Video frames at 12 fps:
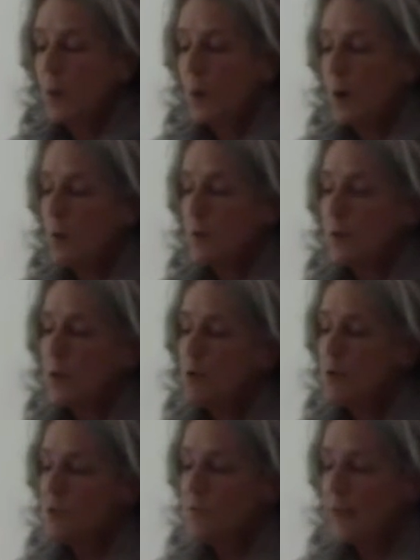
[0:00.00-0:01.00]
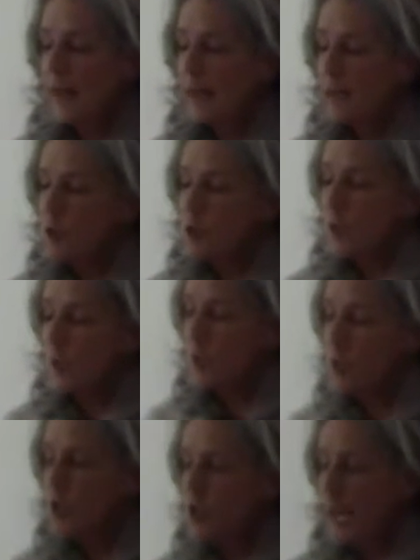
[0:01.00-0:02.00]
Quote, use flank, chuck,
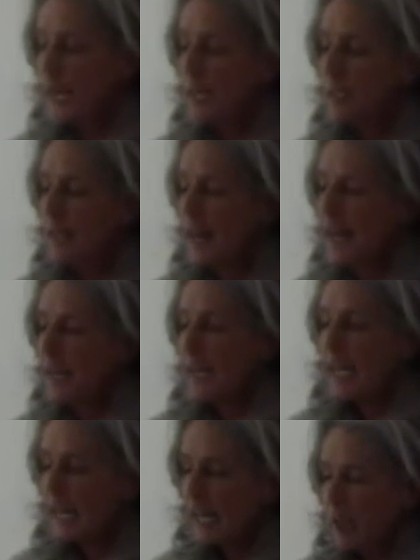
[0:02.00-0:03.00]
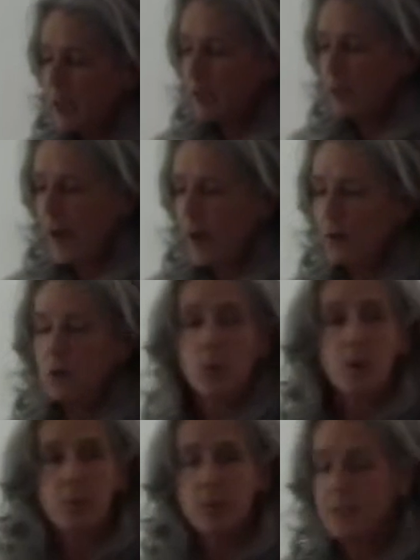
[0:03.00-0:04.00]
shank, neck, heel of round,
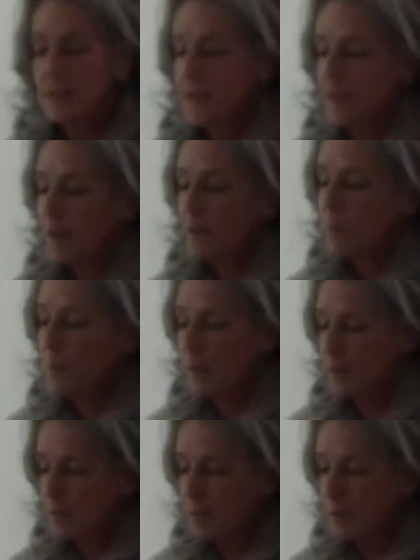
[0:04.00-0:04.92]
or brisket of beef.